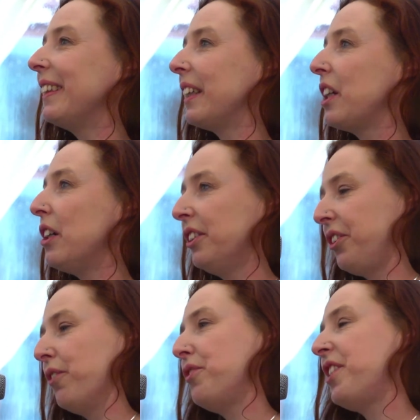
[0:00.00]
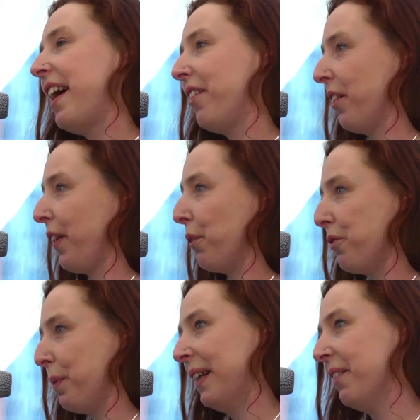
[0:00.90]
the culture of terror that
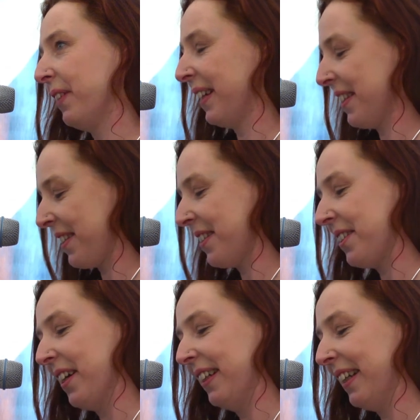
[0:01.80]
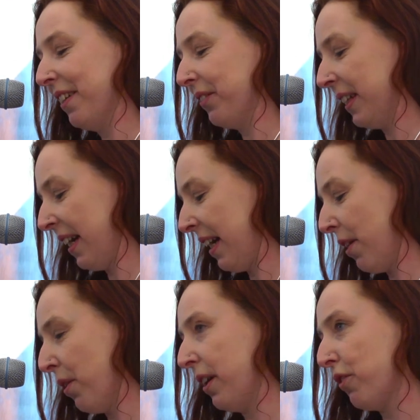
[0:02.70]
we've been living in since 9/11 and
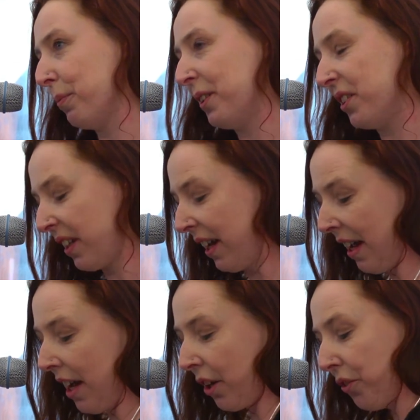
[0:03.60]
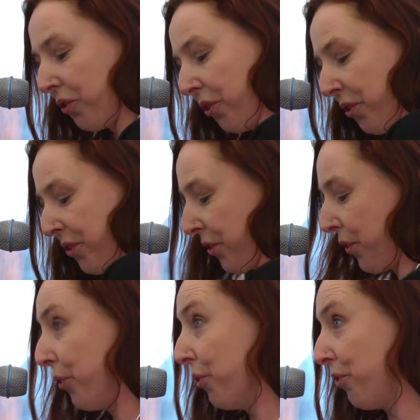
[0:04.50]
how our government controls us
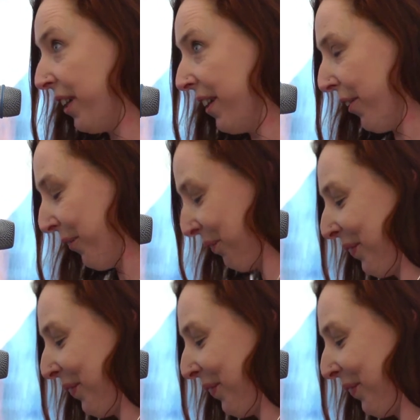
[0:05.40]
through fear.